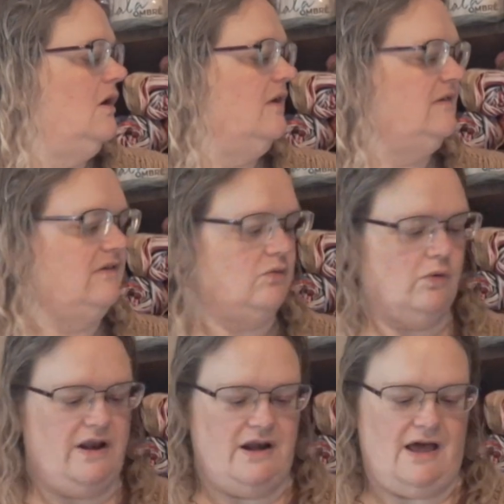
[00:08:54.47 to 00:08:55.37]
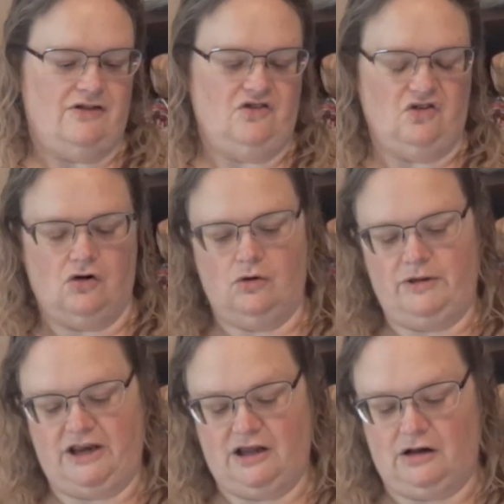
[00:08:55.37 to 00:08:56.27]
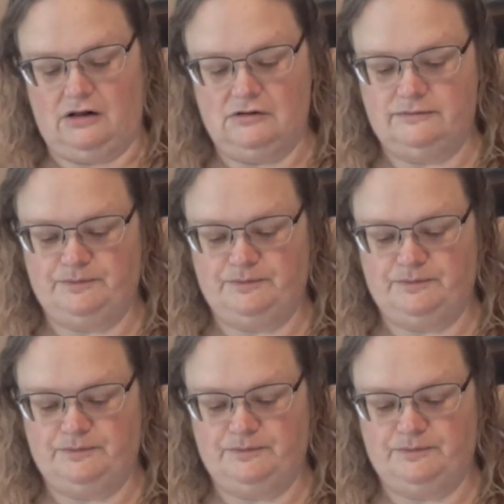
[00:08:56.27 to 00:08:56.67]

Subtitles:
because it's written on the Takumi needle.